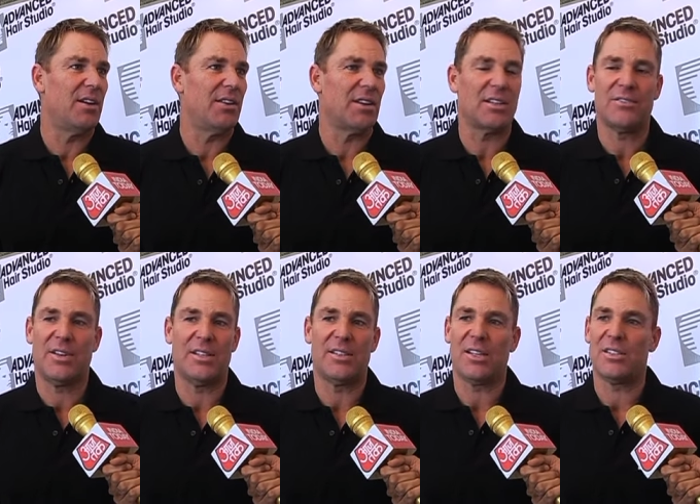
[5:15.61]
I think that's
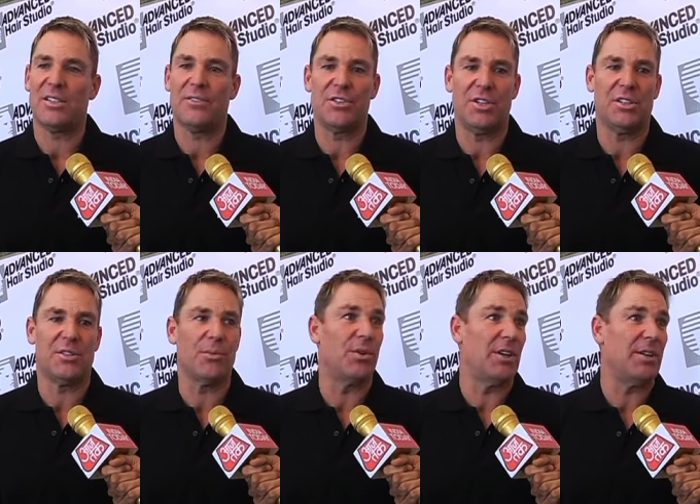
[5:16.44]
fantastic for Jinx.
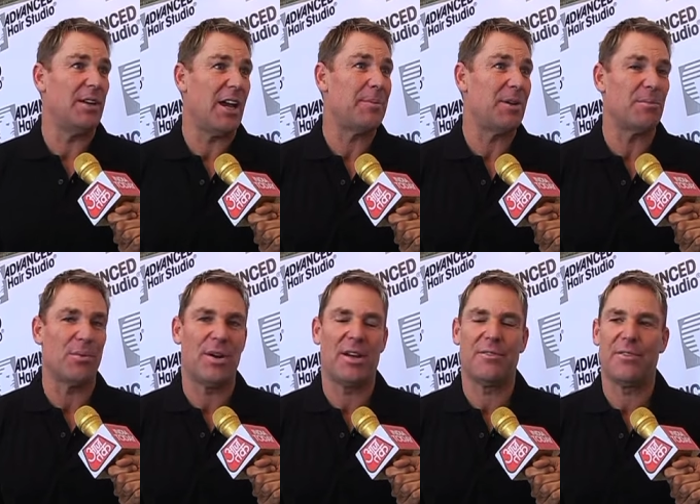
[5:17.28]
I'm really happy and
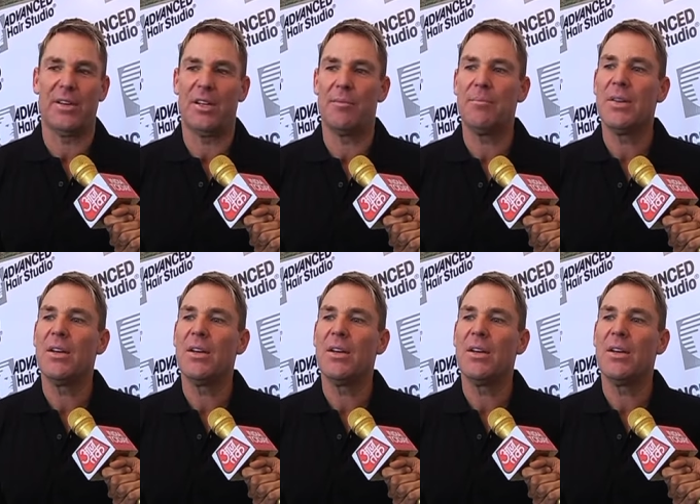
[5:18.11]
proud for him.